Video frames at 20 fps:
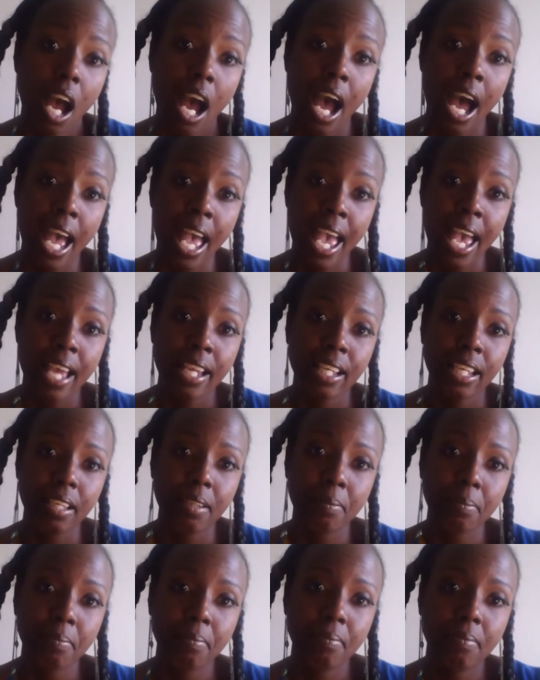I add
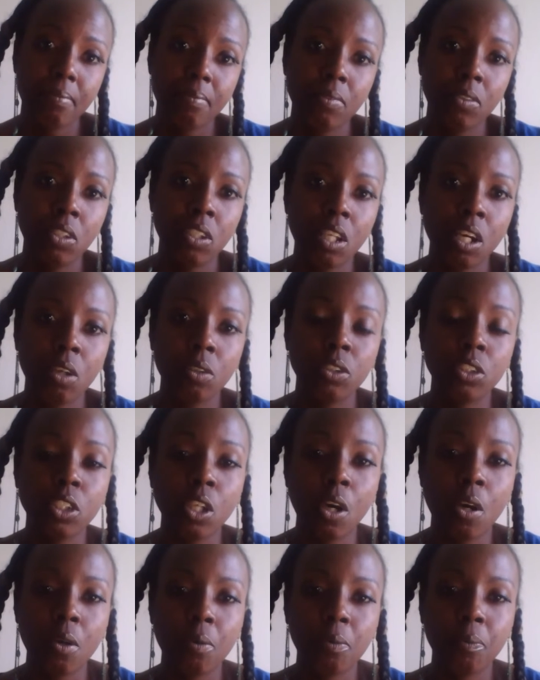it, you know.
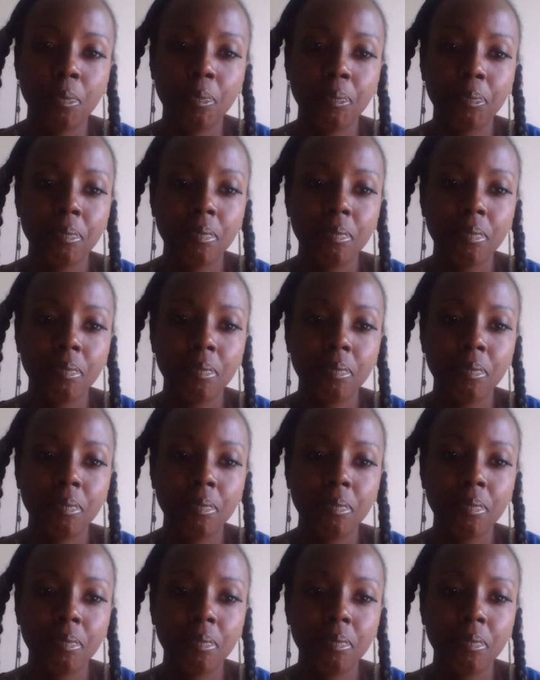So,